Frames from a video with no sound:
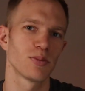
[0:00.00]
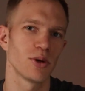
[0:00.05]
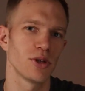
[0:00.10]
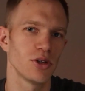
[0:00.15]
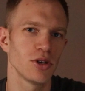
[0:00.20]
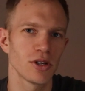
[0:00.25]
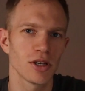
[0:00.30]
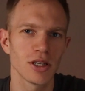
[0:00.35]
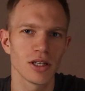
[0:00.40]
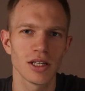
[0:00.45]

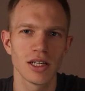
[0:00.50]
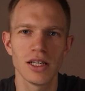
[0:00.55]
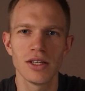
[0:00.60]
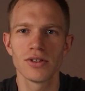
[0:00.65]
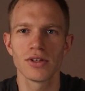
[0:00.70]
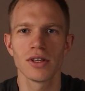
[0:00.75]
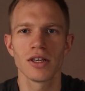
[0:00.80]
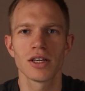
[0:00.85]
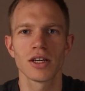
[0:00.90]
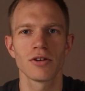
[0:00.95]
but you can
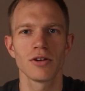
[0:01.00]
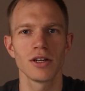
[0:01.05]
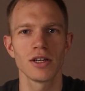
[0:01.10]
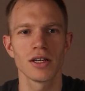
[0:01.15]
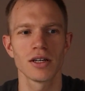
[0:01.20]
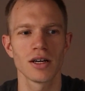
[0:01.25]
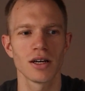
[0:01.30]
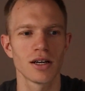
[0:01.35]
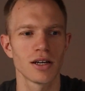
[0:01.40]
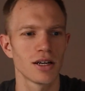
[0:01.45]
easily create
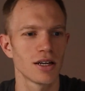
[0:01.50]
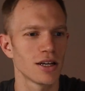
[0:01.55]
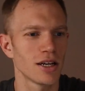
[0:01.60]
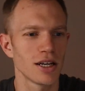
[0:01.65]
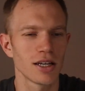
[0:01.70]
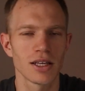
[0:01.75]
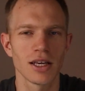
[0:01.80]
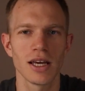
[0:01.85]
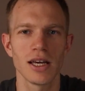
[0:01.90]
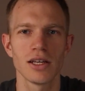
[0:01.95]
a,
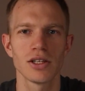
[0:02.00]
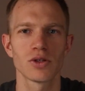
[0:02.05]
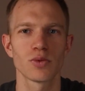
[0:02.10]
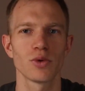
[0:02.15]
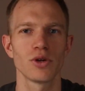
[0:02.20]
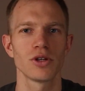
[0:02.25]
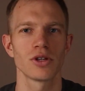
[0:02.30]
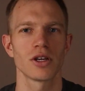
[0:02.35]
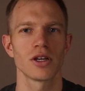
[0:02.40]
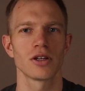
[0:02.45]
a
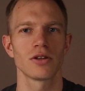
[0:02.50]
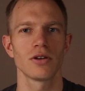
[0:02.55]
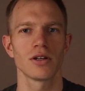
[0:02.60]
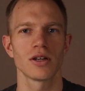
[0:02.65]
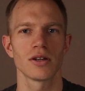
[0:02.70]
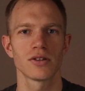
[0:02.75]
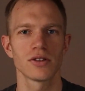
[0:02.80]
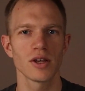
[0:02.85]
case where you can create a